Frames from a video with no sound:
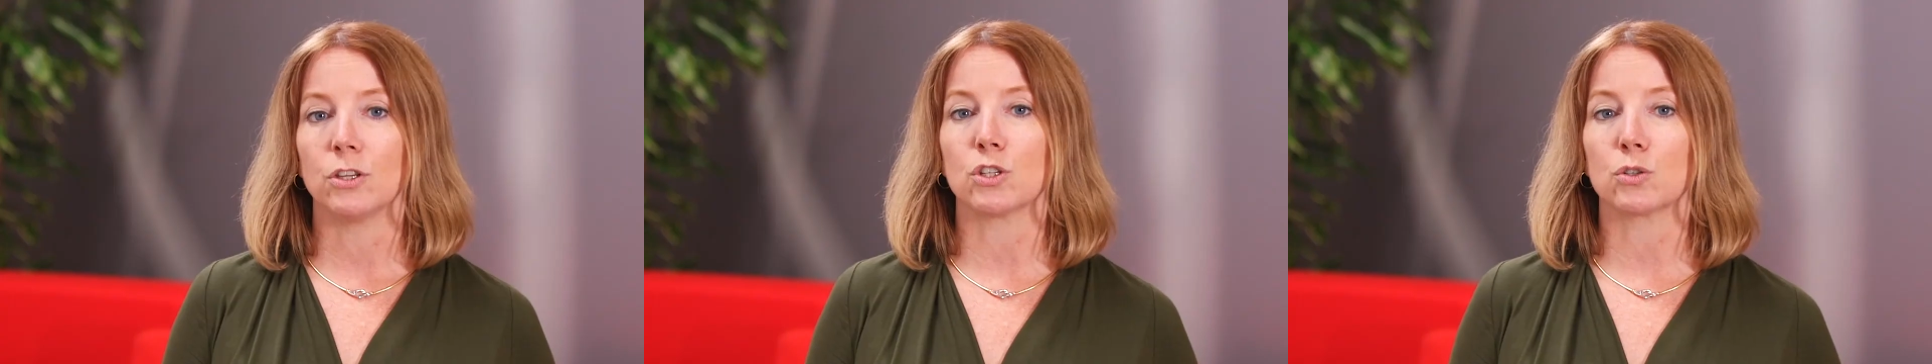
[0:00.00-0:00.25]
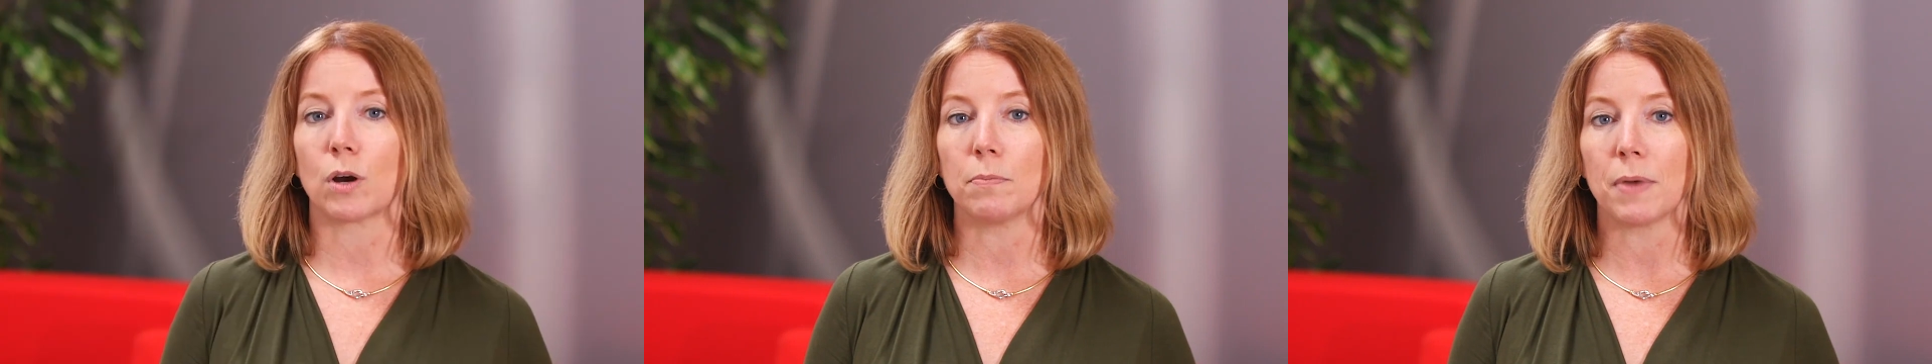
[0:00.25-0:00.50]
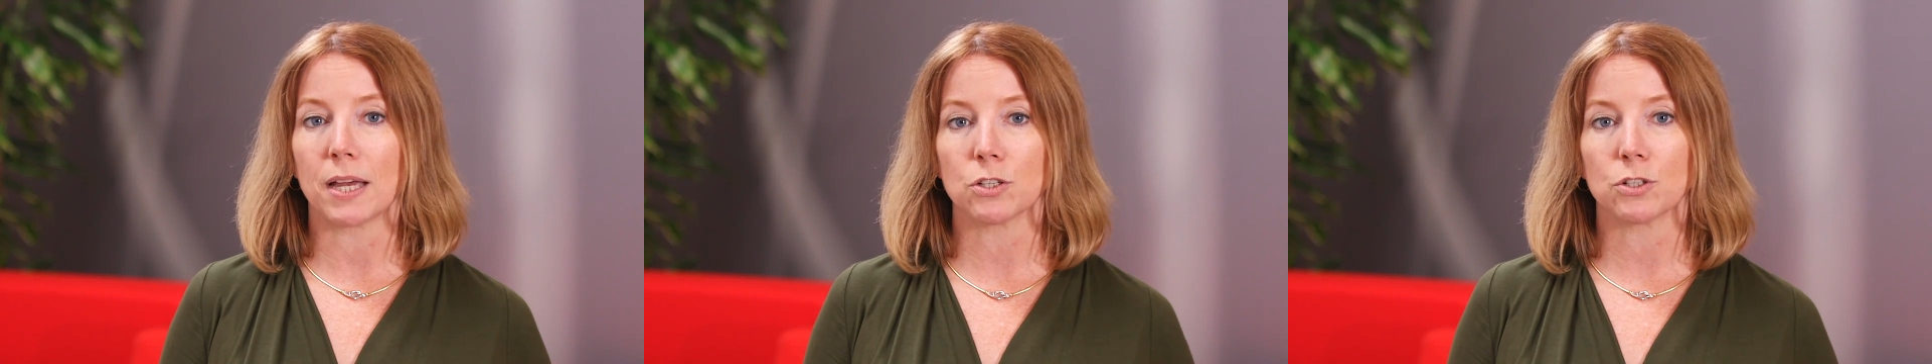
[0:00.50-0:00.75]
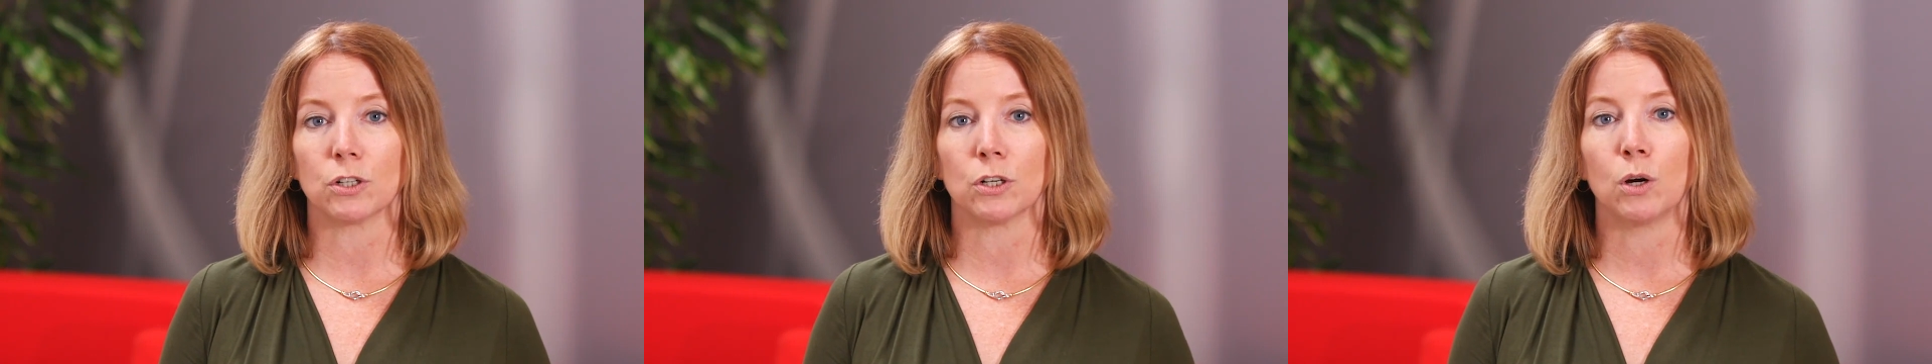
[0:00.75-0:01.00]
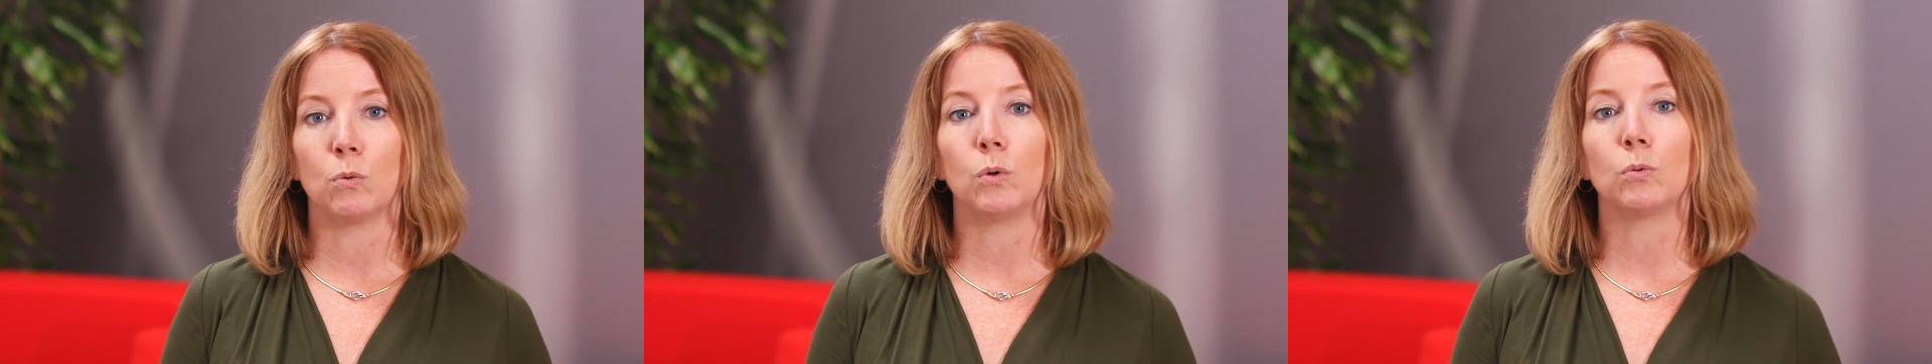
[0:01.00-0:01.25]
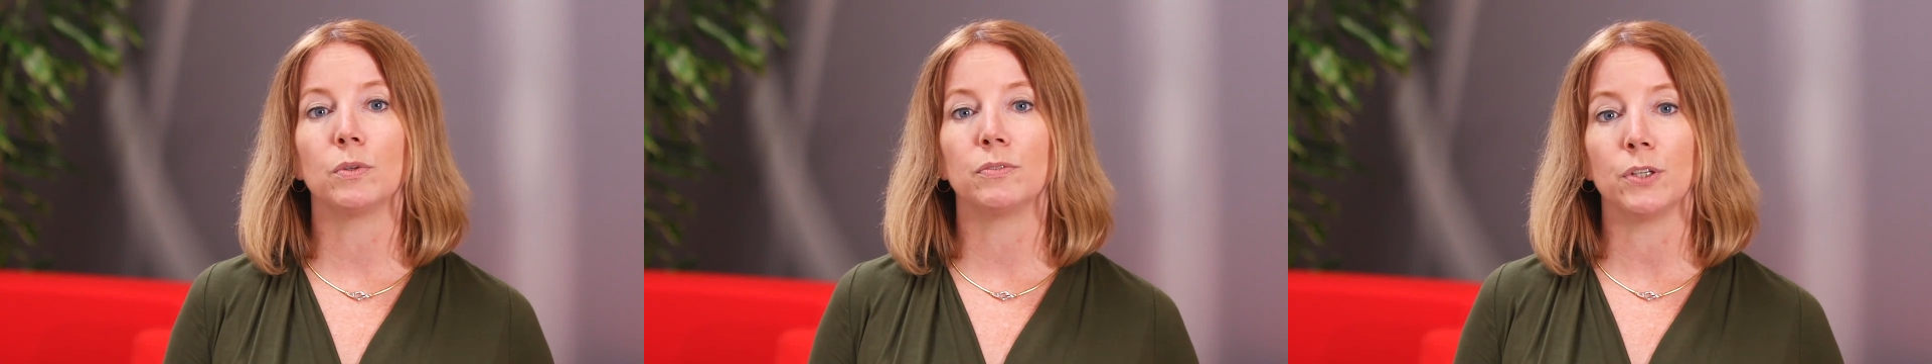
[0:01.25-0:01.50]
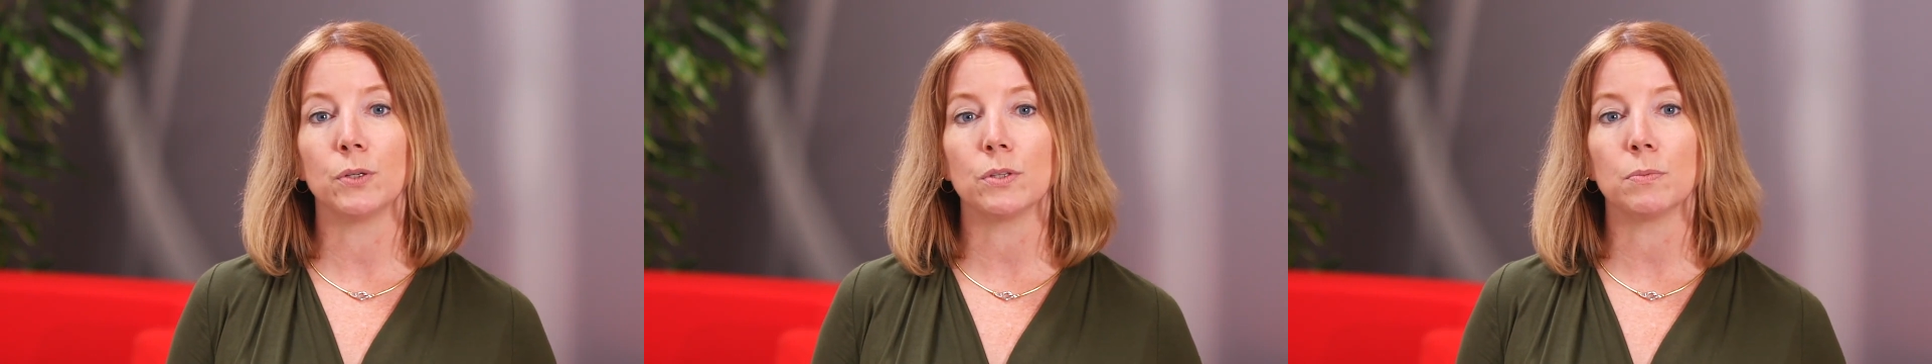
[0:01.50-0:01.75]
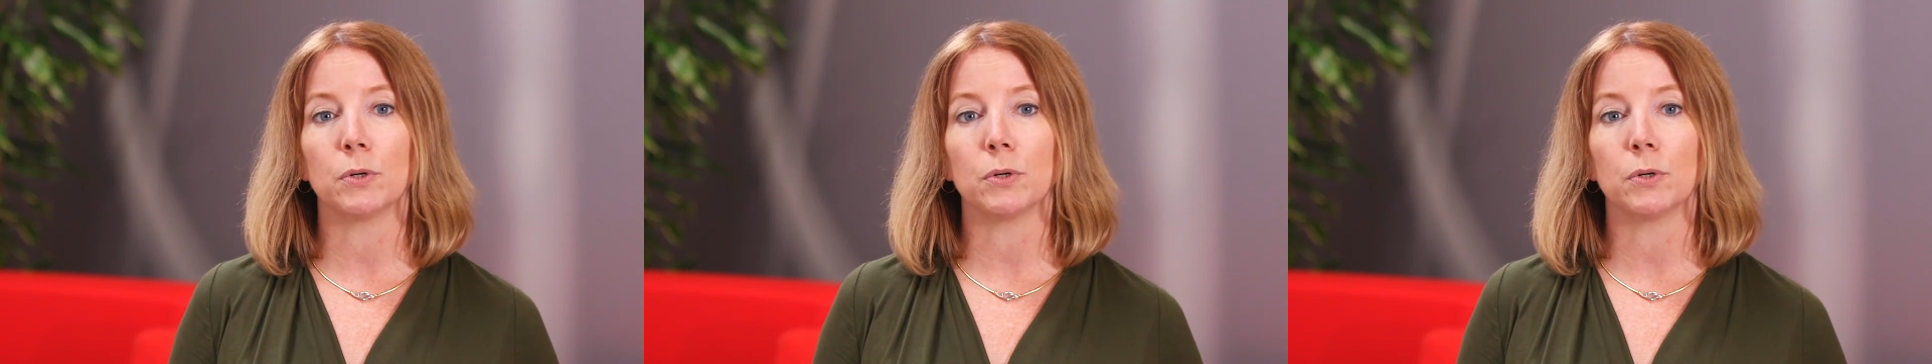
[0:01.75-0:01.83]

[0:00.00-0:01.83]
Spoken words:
The Scrum Master will review the